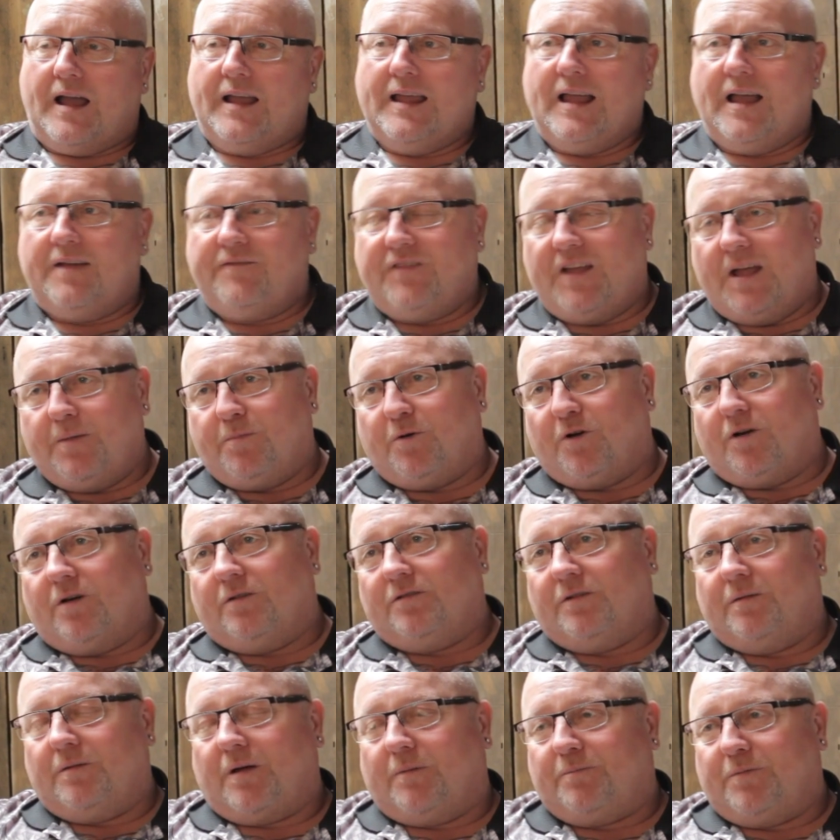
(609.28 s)
I have, yeah.
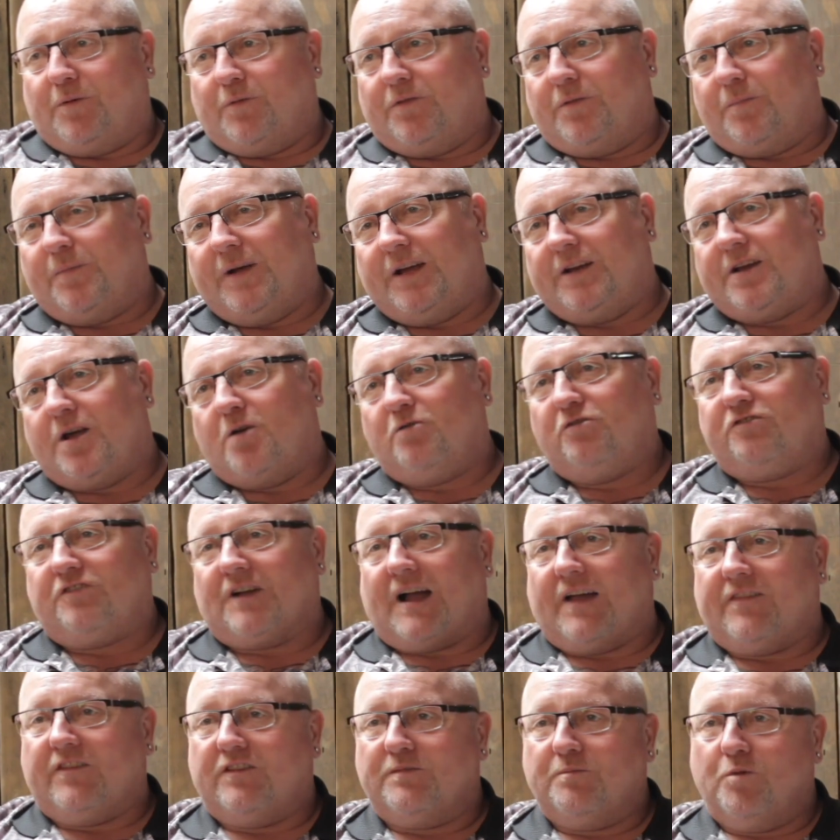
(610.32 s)
But the BDO
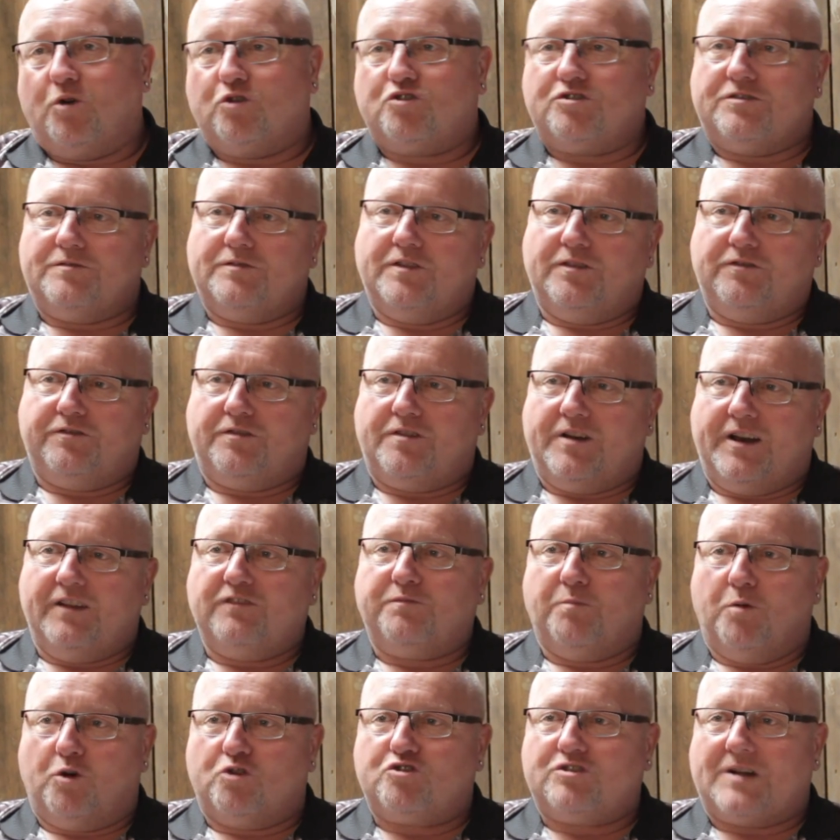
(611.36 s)
side, there's
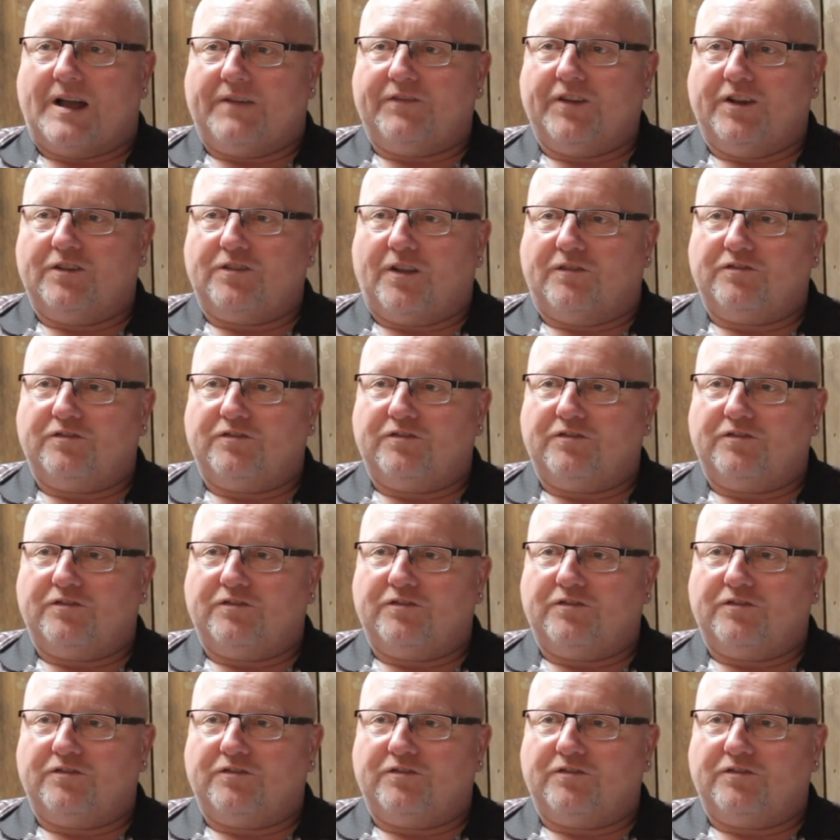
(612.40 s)
more travelling.